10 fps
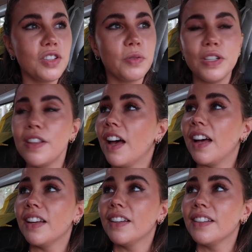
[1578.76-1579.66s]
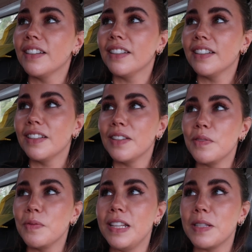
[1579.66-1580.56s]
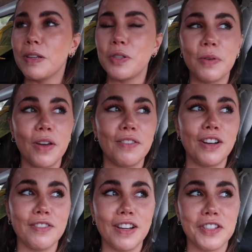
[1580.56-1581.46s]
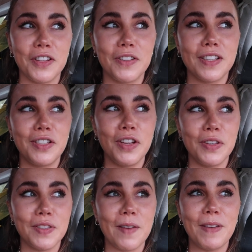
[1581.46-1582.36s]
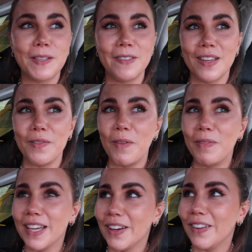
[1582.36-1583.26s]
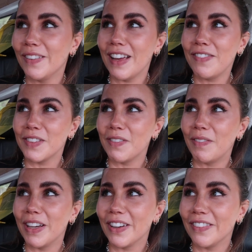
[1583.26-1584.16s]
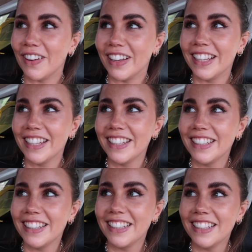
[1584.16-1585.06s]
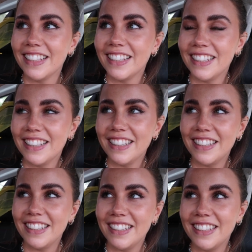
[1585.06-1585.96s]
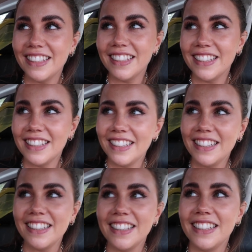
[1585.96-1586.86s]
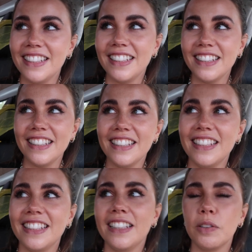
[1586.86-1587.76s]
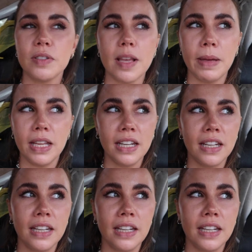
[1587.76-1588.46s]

Should we do that? Yeah. We need to make sure we're going the right direction though, because there's two, so that makes me think one might go left and one might go right. It's 12 to 14. What does that mean?